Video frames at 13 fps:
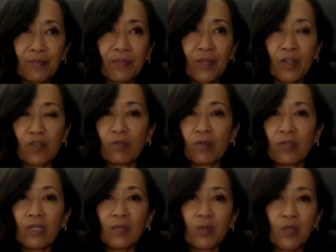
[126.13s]
Trent
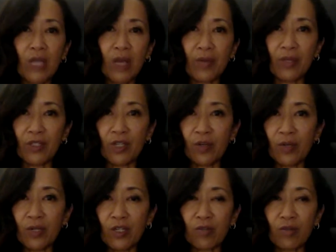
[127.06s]
Williams was out with a toe
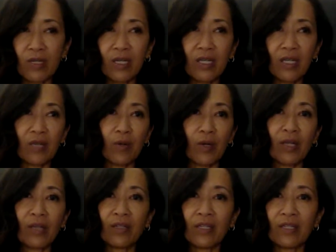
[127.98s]
injury. There were
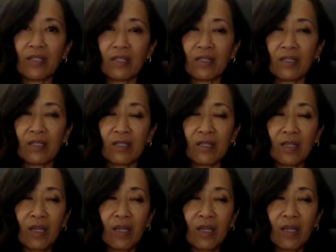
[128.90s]
illnesses.